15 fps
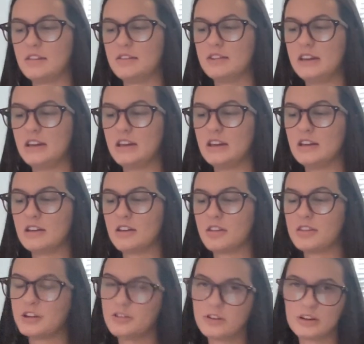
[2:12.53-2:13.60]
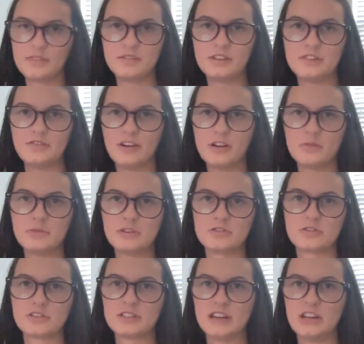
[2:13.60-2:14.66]
the theory of the
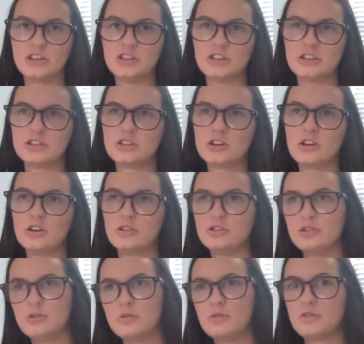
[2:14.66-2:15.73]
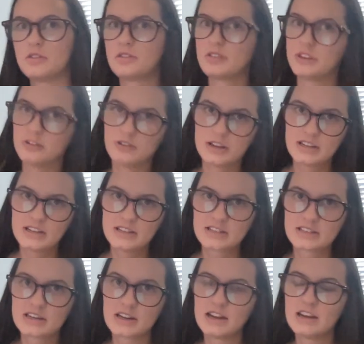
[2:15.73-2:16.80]
developmental stages to the
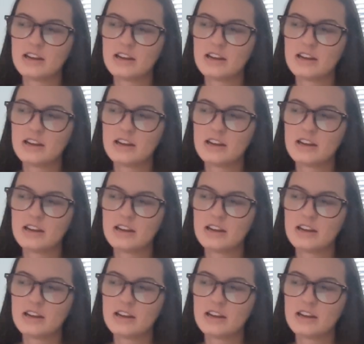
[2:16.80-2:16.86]
theorist.